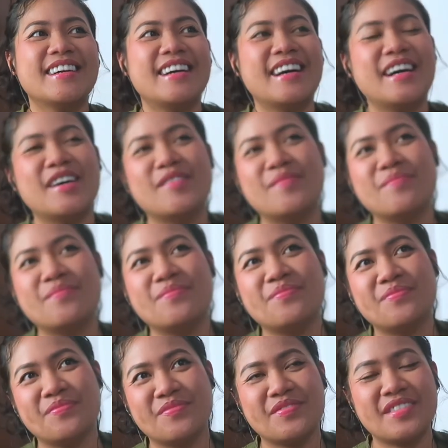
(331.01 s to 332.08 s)
a
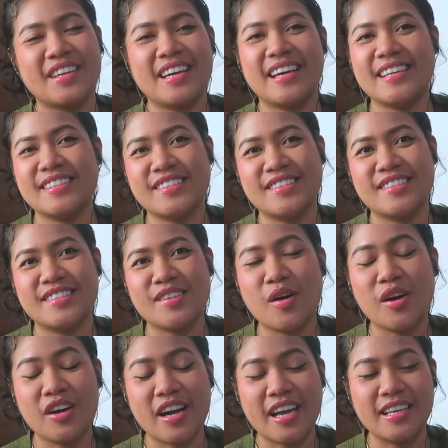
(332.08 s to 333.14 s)

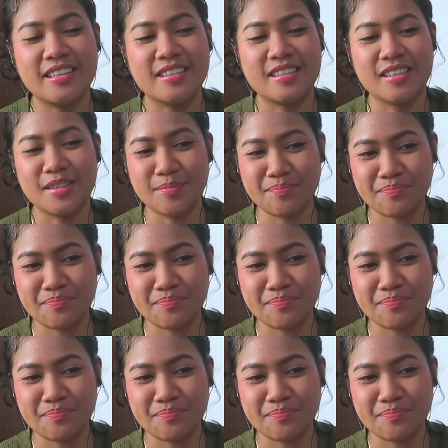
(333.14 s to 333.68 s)
songwriter,